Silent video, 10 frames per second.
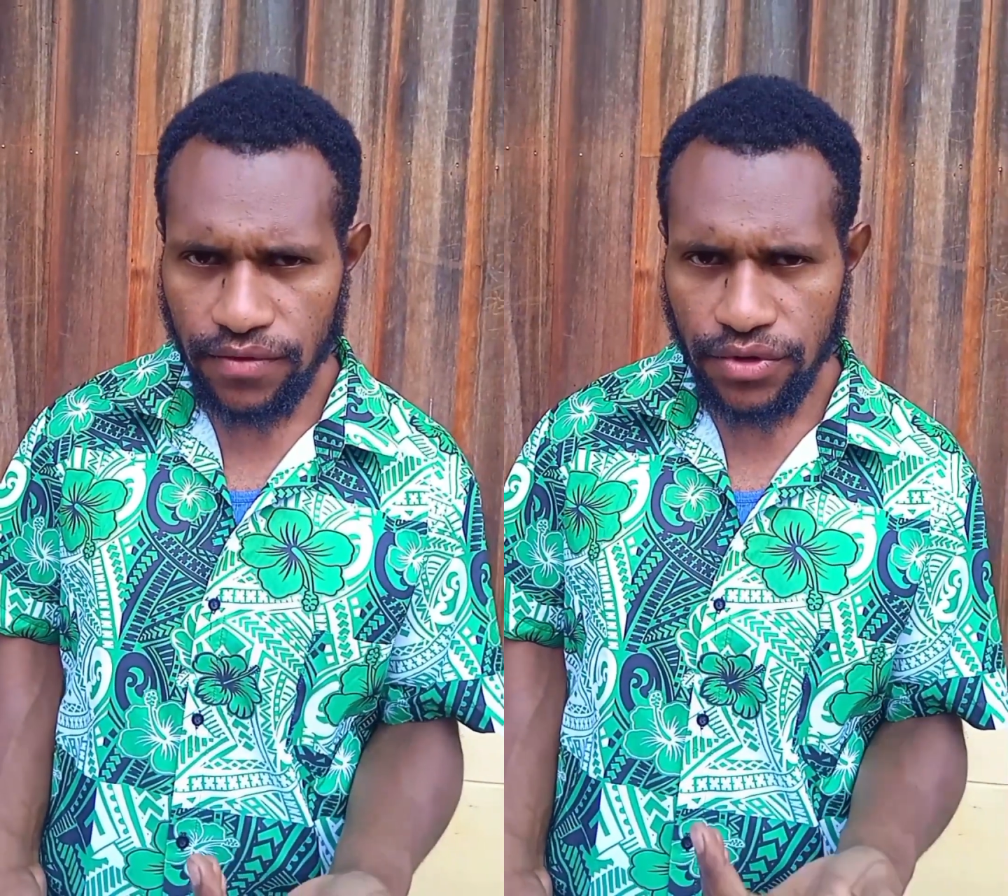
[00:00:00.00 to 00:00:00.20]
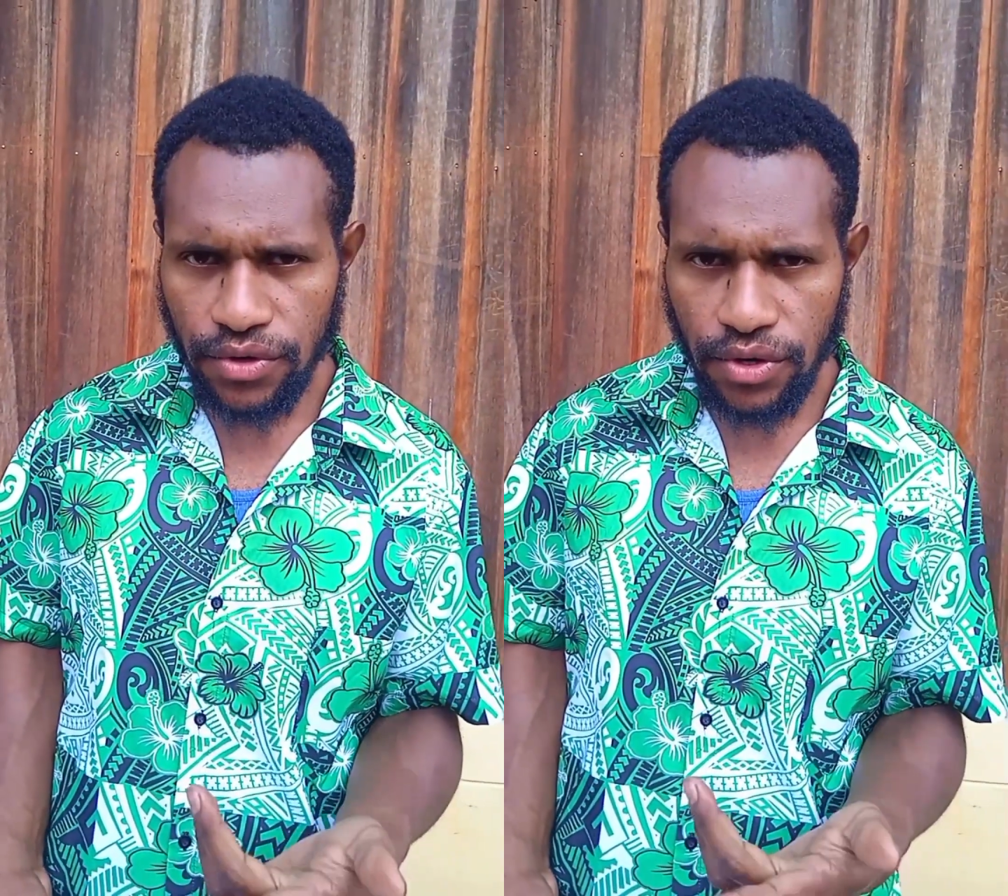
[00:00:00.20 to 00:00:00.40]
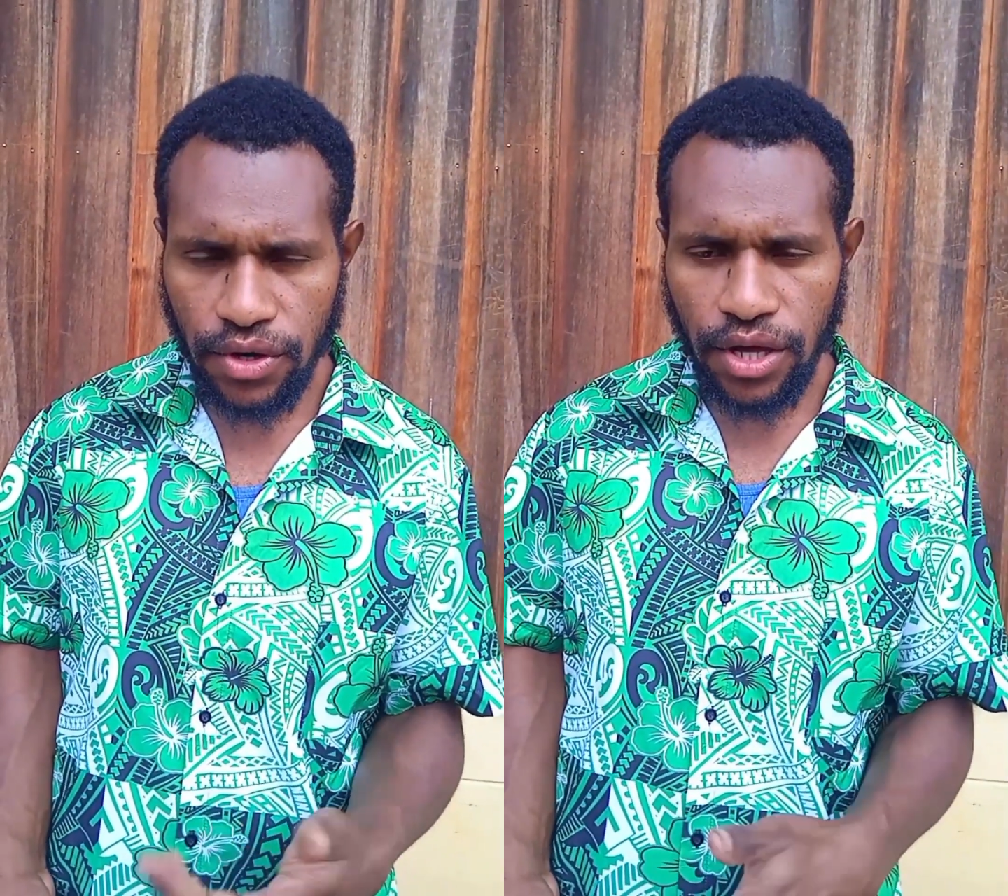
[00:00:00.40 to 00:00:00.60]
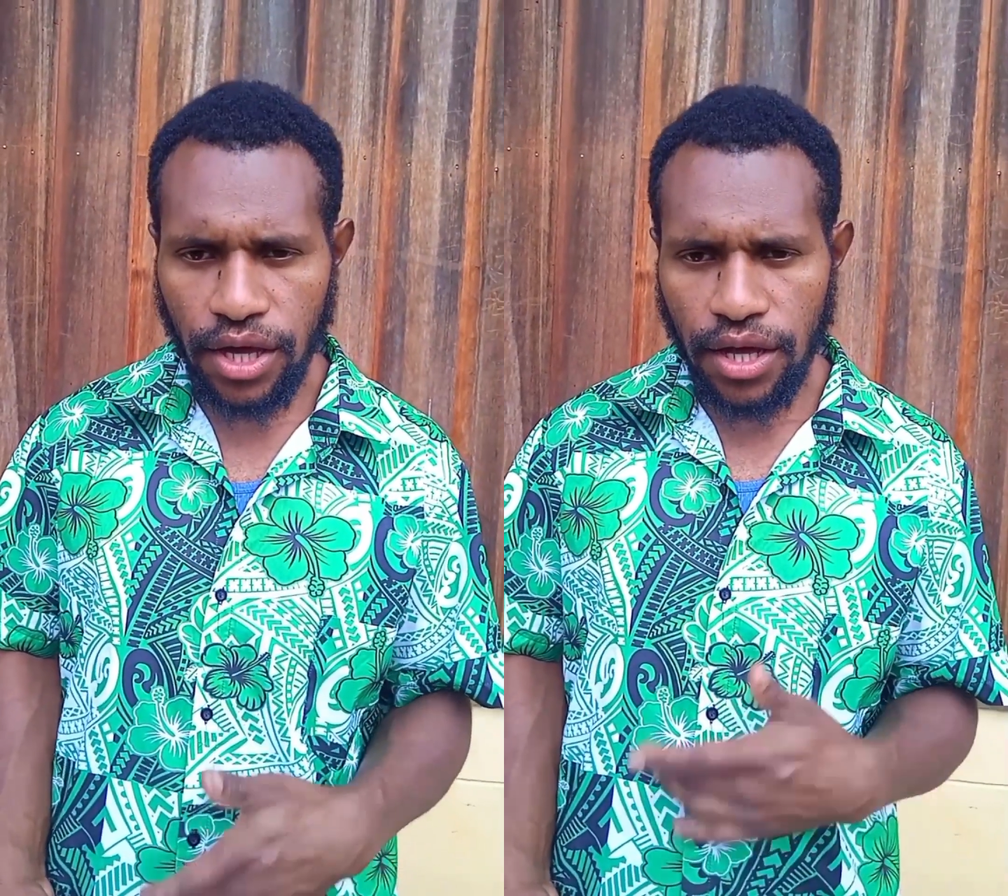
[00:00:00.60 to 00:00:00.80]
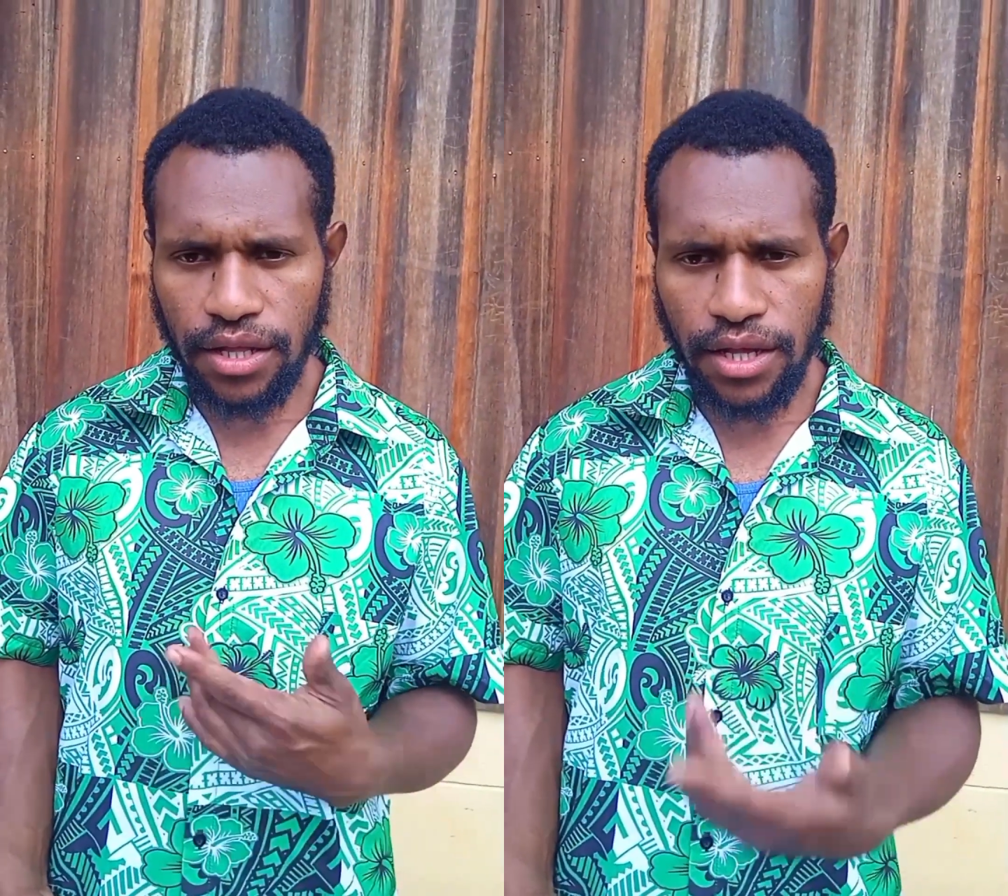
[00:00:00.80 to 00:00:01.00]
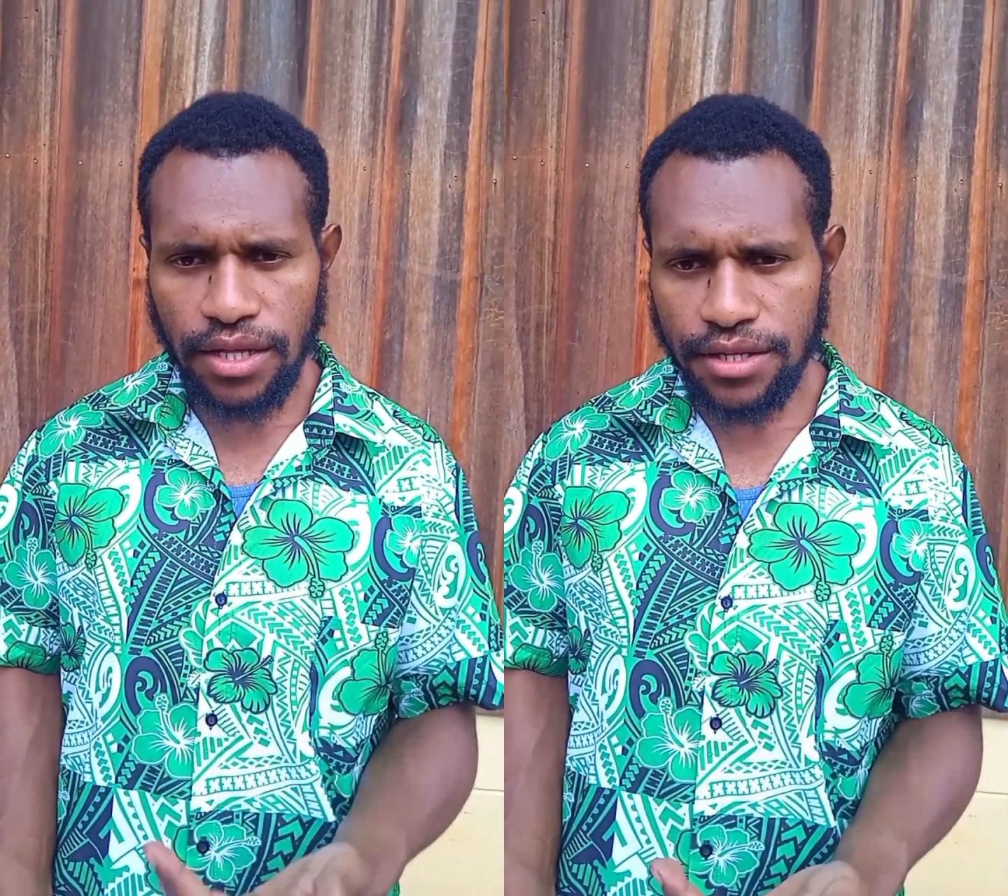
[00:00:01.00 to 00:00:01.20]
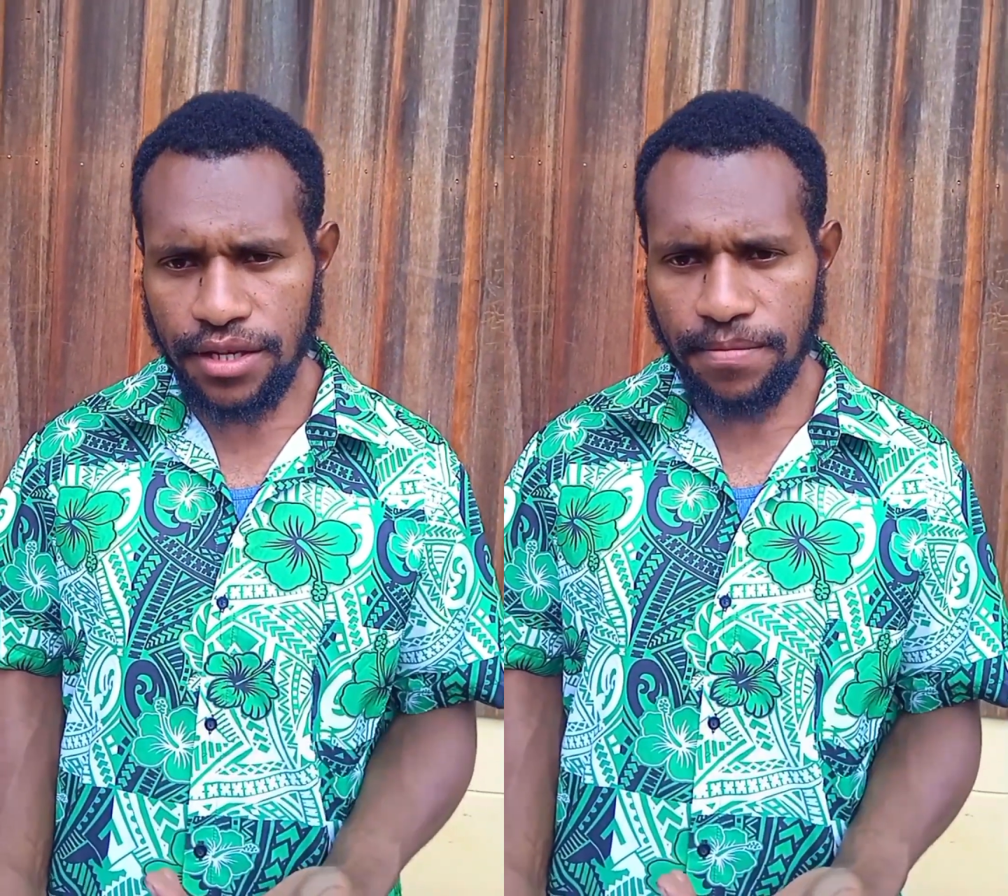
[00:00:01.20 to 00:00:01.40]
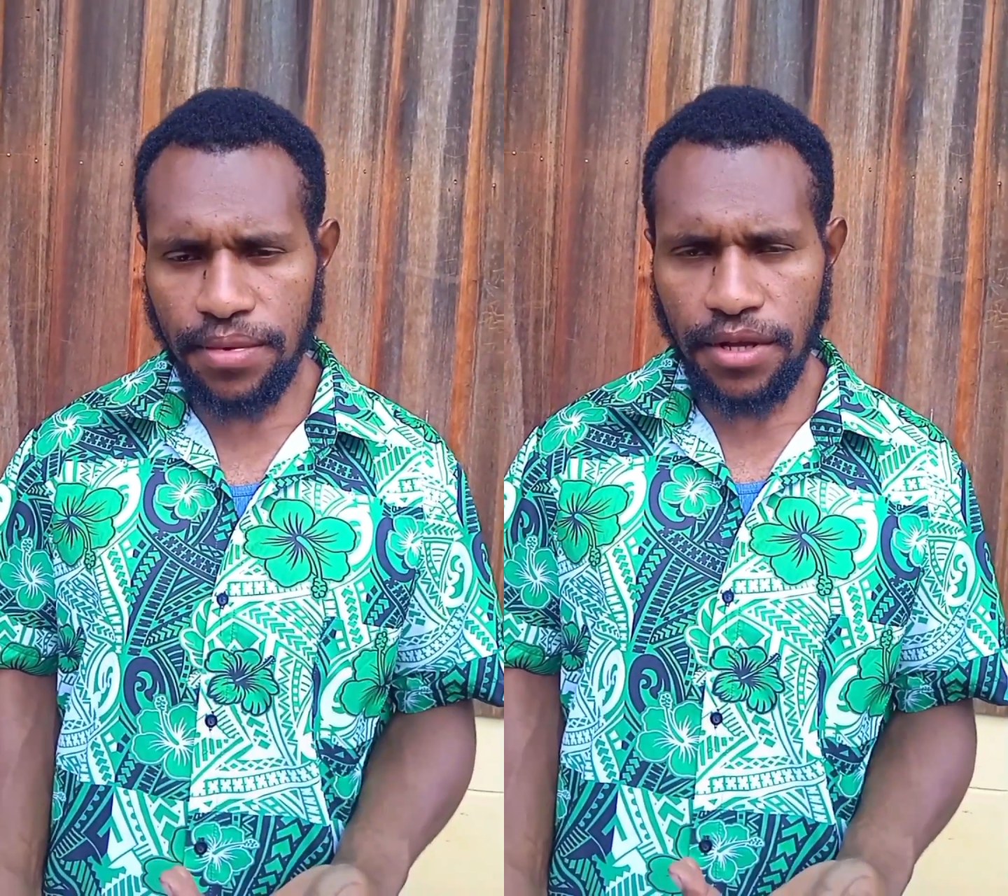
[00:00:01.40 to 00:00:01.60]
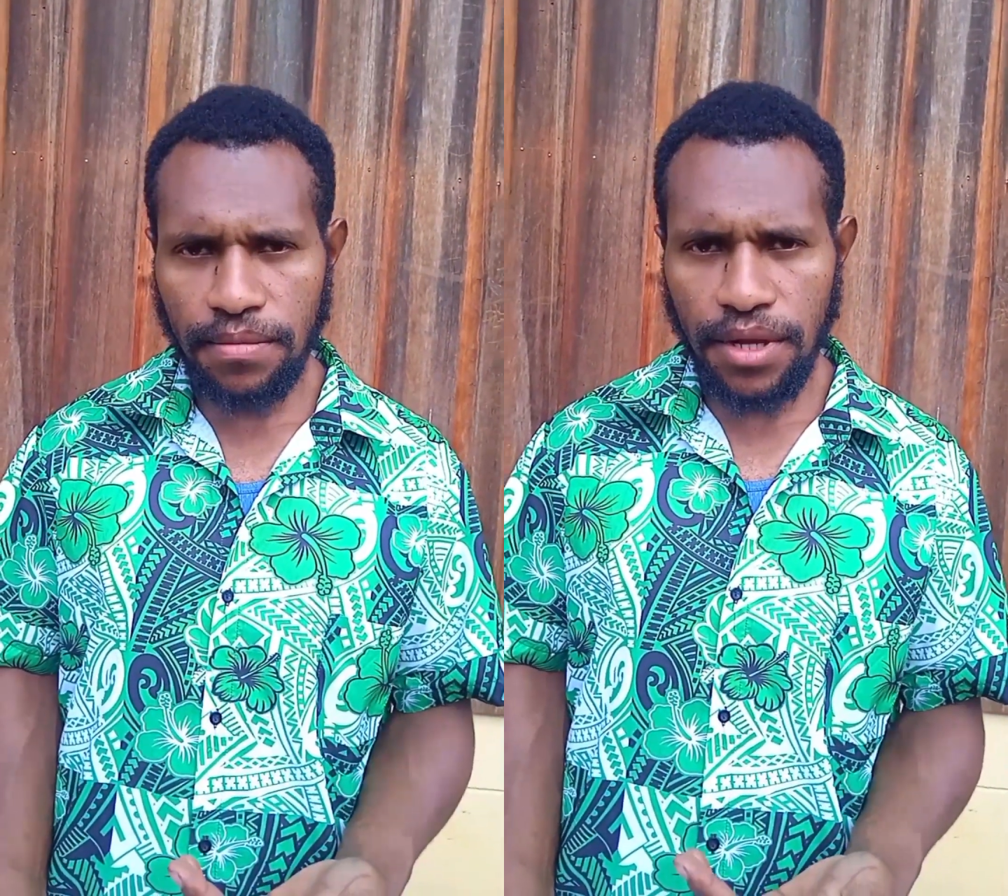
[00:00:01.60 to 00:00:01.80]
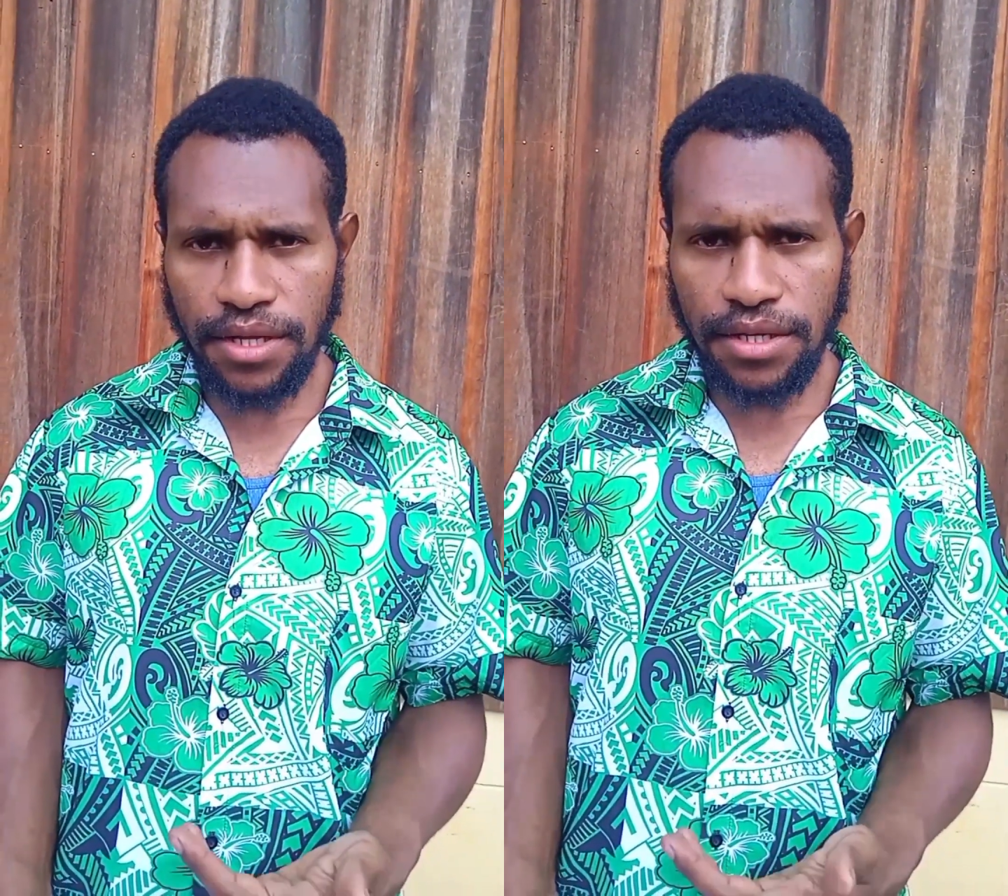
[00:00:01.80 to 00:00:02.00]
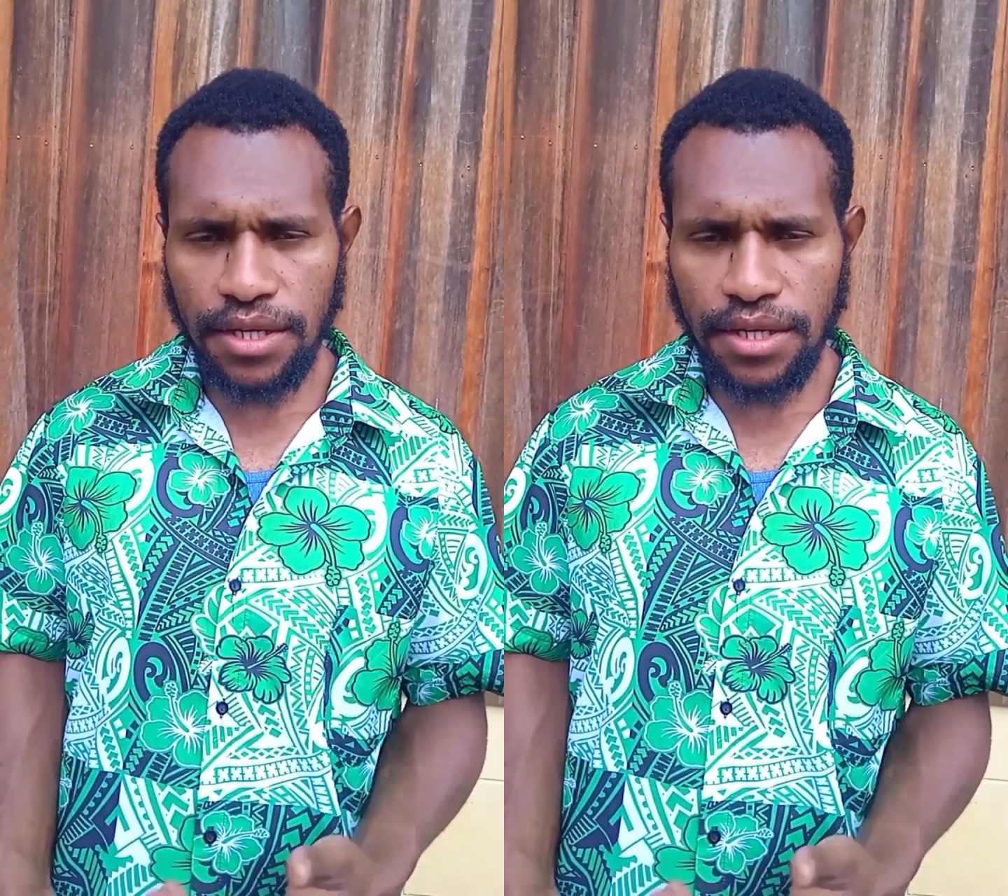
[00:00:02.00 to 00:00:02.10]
So that simply means